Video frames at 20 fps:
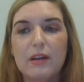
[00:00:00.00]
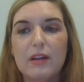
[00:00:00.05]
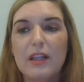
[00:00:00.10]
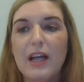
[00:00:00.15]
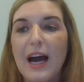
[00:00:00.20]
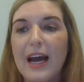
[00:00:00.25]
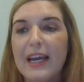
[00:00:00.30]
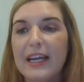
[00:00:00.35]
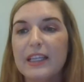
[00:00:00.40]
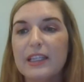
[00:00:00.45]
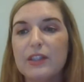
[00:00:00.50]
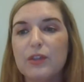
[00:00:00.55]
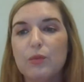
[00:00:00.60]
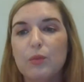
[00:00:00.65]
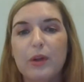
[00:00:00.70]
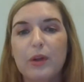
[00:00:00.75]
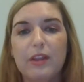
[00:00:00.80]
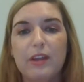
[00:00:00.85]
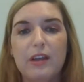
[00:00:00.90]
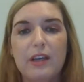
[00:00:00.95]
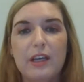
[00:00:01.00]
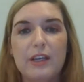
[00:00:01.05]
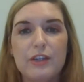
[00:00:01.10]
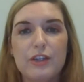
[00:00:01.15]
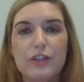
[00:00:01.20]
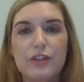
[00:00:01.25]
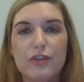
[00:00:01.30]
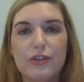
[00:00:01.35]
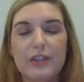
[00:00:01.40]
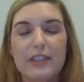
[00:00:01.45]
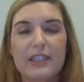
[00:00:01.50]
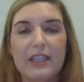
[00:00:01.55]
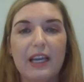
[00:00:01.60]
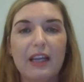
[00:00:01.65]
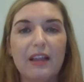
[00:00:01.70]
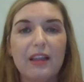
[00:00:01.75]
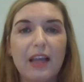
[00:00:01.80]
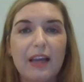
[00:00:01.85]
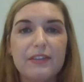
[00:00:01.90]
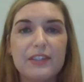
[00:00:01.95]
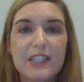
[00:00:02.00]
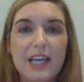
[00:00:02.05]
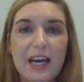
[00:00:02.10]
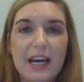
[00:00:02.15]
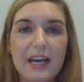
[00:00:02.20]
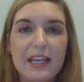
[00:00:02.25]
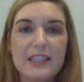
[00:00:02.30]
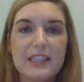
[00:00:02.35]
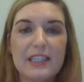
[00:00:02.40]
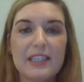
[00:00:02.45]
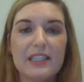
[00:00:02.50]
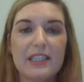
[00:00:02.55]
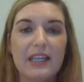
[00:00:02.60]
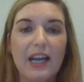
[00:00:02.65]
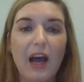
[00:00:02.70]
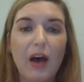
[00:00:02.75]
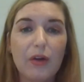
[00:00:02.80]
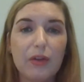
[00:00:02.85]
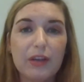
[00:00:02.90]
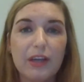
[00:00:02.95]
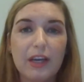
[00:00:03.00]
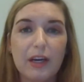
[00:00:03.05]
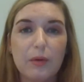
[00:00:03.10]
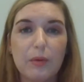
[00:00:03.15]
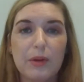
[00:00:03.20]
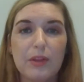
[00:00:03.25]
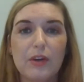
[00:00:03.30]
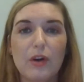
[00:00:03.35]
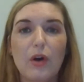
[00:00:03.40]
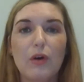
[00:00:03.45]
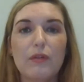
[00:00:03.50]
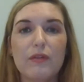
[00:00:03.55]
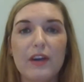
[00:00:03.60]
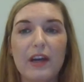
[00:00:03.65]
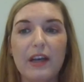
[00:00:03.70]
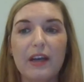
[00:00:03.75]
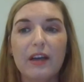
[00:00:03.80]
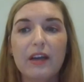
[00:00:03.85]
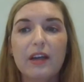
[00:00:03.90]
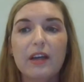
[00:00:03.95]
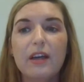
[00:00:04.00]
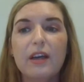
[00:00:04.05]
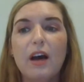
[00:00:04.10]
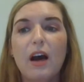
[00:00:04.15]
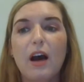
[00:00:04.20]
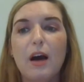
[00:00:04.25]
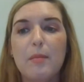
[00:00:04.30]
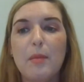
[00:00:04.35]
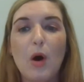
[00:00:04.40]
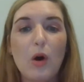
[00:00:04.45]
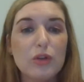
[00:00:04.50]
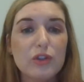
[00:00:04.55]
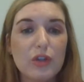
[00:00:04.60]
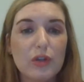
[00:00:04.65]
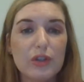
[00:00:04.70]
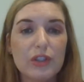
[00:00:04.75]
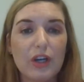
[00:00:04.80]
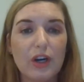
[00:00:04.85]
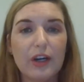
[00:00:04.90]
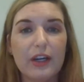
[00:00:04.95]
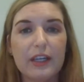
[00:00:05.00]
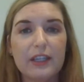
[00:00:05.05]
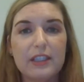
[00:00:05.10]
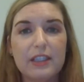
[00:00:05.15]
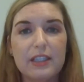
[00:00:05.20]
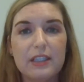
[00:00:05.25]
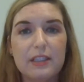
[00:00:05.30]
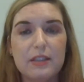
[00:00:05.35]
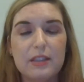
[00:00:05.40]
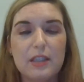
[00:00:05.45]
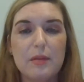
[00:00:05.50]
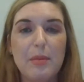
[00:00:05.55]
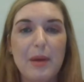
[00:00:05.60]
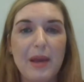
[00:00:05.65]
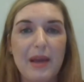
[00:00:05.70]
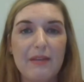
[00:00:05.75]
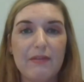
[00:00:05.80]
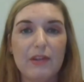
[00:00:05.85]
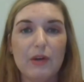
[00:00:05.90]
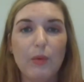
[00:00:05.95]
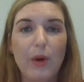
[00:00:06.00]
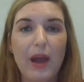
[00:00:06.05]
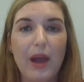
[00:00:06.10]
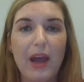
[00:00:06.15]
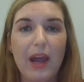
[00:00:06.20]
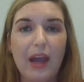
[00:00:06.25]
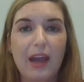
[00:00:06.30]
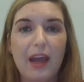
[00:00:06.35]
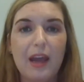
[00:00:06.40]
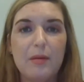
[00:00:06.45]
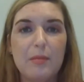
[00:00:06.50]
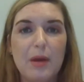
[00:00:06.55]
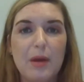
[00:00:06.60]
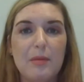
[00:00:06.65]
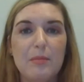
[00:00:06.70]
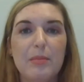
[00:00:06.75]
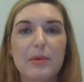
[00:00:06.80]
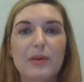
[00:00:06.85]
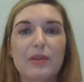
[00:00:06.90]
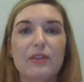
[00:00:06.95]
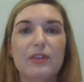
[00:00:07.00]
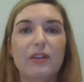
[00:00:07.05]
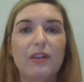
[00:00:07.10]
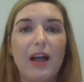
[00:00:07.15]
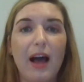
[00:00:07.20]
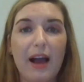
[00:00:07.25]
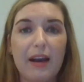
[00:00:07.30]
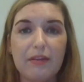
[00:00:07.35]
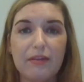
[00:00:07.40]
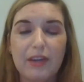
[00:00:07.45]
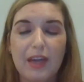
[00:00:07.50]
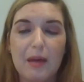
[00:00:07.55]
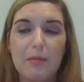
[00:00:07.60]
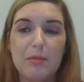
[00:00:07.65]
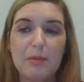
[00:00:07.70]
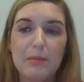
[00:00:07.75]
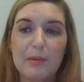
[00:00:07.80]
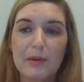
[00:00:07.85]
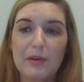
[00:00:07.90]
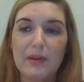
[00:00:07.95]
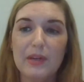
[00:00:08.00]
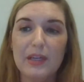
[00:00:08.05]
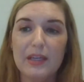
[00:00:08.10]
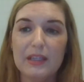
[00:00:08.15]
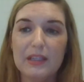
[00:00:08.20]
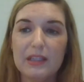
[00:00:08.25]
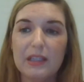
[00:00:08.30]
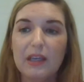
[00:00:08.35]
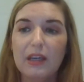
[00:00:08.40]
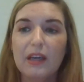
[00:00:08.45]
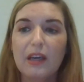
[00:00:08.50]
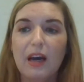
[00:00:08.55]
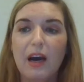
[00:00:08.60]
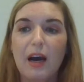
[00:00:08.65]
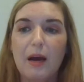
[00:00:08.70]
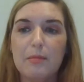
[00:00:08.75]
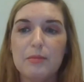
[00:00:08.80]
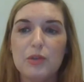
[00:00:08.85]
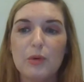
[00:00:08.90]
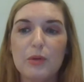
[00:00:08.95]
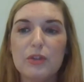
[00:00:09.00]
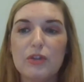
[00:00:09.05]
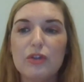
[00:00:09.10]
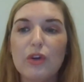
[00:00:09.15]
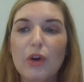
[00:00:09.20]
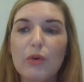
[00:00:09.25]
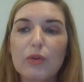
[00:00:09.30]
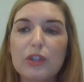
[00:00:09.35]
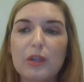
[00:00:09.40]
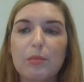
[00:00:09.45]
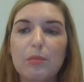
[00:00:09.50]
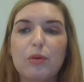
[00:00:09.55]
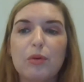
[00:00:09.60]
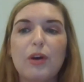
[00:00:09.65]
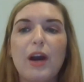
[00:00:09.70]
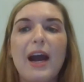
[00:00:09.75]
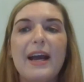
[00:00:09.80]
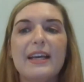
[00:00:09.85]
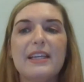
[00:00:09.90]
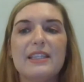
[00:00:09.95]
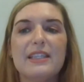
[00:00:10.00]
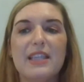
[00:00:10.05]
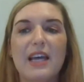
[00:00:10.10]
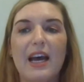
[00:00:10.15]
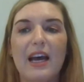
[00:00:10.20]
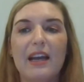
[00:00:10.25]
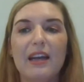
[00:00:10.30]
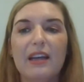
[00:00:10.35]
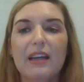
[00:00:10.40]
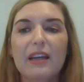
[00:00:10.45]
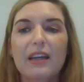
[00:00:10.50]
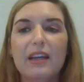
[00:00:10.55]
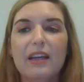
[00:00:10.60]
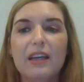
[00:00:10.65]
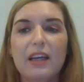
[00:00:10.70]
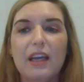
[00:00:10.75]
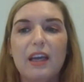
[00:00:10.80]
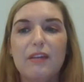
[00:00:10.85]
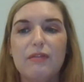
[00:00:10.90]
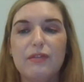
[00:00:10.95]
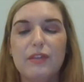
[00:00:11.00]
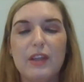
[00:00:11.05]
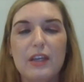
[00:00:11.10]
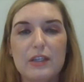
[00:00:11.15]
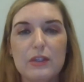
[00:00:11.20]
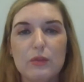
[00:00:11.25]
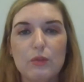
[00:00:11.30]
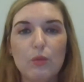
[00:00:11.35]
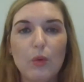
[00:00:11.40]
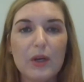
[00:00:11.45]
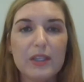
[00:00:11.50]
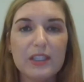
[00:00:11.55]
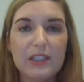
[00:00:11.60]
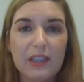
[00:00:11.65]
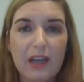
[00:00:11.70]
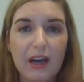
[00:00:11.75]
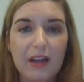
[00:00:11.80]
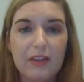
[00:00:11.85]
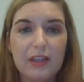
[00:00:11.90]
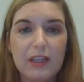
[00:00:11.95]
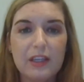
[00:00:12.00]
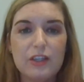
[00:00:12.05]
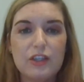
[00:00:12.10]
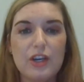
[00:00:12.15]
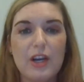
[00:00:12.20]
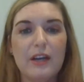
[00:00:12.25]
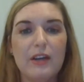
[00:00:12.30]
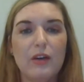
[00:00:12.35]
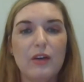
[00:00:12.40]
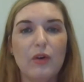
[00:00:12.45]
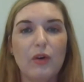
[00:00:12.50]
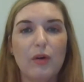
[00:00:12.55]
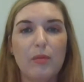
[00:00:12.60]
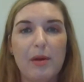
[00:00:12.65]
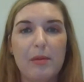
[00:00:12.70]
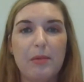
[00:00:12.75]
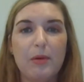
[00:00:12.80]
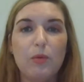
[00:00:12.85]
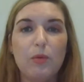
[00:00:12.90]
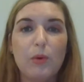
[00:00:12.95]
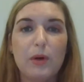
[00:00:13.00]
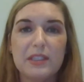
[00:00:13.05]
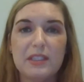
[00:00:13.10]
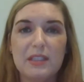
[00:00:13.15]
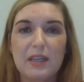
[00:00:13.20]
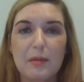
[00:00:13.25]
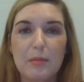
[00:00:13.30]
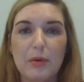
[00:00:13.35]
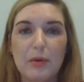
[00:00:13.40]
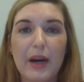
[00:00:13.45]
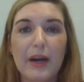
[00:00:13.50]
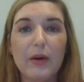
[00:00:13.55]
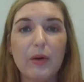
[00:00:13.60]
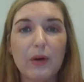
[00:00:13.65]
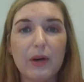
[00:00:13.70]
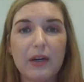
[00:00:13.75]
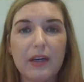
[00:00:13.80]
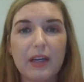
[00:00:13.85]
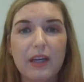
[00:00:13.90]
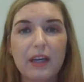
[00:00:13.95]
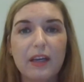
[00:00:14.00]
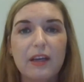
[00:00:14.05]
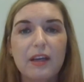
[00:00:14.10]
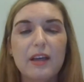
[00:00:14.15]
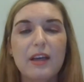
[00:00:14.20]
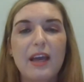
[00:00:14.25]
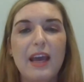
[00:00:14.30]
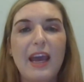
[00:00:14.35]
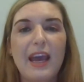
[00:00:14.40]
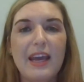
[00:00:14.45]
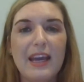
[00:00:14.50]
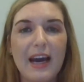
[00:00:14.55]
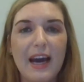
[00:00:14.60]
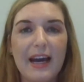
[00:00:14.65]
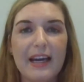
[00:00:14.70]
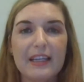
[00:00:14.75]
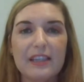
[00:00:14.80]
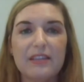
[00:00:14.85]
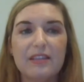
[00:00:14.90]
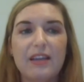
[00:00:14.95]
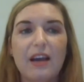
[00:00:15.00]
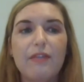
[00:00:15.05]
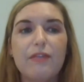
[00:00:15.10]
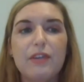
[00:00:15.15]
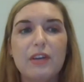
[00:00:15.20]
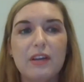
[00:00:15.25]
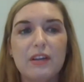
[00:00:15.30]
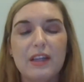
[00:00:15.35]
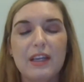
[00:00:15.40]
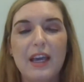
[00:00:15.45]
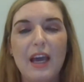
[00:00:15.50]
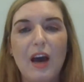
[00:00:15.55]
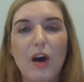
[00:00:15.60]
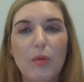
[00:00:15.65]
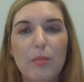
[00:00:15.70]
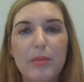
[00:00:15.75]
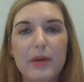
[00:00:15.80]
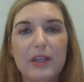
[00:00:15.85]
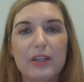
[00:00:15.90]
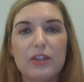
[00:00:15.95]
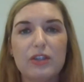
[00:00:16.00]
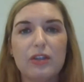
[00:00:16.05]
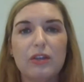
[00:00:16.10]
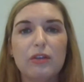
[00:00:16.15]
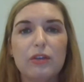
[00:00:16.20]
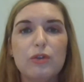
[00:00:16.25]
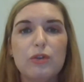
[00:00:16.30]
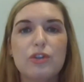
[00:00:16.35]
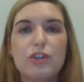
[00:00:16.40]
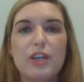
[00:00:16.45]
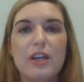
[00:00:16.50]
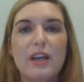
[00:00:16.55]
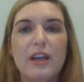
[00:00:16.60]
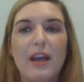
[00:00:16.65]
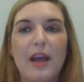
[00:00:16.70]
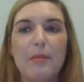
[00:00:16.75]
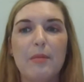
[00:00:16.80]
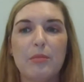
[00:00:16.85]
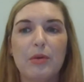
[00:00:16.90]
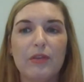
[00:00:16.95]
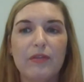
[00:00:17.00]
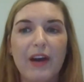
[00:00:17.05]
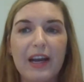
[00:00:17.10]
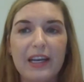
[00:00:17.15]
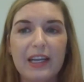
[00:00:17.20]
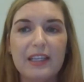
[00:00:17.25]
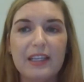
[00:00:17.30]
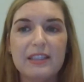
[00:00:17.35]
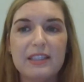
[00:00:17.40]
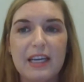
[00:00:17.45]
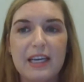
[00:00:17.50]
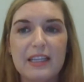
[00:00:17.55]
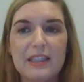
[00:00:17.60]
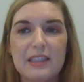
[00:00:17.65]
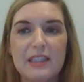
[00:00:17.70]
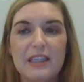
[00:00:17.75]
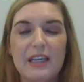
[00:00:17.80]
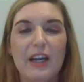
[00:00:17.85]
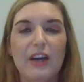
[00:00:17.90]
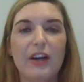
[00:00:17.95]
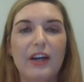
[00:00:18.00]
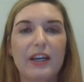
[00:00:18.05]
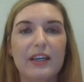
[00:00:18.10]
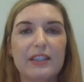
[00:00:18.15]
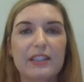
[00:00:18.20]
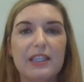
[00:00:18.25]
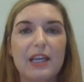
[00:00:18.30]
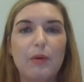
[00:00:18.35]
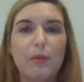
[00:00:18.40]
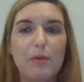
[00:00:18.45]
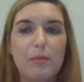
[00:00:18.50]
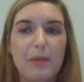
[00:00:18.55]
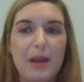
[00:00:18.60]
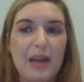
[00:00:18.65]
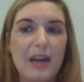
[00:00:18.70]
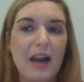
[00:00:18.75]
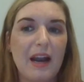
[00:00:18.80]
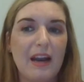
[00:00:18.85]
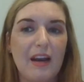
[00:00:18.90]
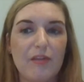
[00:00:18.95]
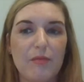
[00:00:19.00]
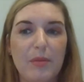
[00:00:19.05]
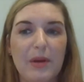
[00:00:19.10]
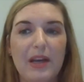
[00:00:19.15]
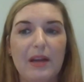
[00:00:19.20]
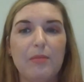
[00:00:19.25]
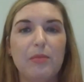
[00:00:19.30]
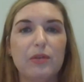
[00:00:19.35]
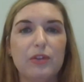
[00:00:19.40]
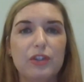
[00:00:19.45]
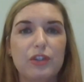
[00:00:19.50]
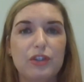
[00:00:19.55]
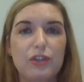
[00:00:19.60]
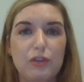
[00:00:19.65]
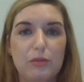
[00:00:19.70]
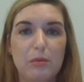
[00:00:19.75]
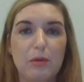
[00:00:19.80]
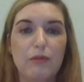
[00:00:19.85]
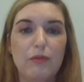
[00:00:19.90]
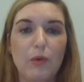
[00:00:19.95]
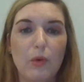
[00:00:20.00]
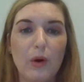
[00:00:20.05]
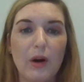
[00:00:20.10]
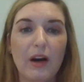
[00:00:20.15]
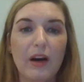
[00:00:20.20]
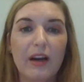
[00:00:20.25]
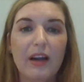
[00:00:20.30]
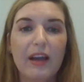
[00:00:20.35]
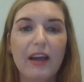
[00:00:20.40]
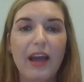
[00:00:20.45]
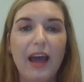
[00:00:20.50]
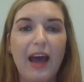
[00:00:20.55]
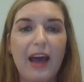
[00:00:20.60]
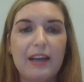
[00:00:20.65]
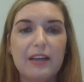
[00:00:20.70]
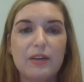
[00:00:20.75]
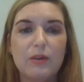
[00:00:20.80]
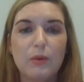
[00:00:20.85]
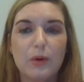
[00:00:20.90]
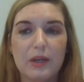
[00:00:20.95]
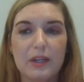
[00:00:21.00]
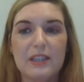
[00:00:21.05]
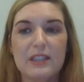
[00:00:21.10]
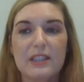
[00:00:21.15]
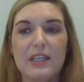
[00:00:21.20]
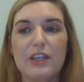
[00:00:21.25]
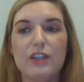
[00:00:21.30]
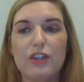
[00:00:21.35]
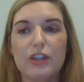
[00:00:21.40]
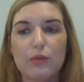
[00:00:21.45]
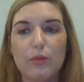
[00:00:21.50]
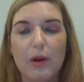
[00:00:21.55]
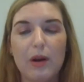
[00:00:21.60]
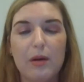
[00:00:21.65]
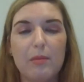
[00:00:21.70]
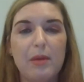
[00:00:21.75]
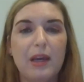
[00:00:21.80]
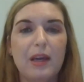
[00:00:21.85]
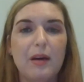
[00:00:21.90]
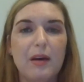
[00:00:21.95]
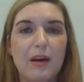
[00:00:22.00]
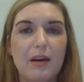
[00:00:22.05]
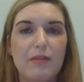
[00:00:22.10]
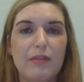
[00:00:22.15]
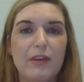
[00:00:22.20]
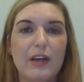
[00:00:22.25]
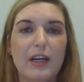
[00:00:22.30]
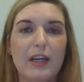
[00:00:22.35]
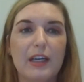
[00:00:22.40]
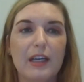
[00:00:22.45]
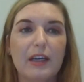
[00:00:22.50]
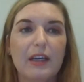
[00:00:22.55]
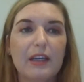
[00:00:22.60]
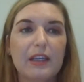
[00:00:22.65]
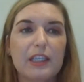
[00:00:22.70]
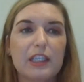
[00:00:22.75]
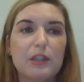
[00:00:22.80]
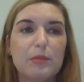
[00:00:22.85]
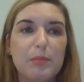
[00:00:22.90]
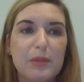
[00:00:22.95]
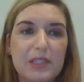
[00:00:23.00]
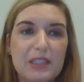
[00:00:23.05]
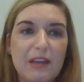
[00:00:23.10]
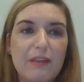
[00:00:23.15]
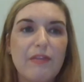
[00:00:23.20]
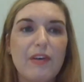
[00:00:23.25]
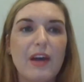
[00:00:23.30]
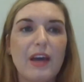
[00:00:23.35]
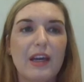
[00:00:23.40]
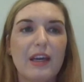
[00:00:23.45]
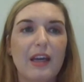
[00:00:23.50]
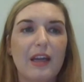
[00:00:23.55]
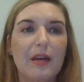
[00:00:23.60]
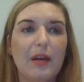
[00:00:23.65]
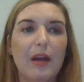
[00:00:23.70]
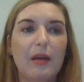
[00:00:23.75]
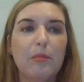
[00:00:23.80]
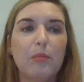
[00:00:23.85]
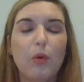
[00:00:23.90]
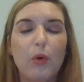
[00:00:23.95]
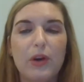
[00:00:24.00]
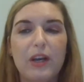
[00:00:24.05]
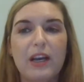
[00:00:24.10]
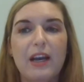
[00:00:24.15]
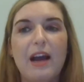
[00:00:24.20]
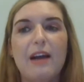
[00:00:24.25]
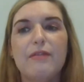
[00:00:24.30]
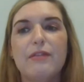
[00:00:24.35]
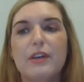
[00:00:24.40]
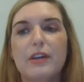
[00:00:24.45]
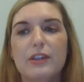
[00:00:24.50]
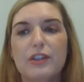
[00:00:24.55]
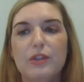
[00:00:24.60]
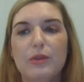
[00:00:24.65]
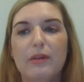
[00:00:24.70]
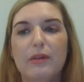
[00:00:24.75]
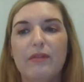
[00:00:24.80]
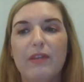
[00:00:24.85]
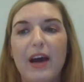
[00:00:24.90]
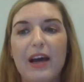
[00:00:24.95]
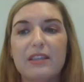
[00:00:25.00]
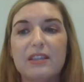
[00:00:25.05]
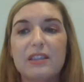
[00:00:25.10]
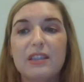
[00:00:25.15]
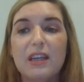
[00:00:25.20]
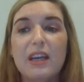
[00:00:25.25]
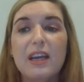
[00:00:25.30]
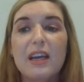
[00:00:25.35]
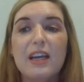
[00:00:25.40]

clients within industries like life sciences and healthcare with COVID um, also starting to, to pave the way and, and build a lot of capabilities. Um, so it's no surprise that if this wasn't on the agenda or maybe wasn't a priority, A I is definitely helping solution and provide insights in areas that we may not have been able to do before. And organizations want to make a, a very specific and, and pointed effort to invest.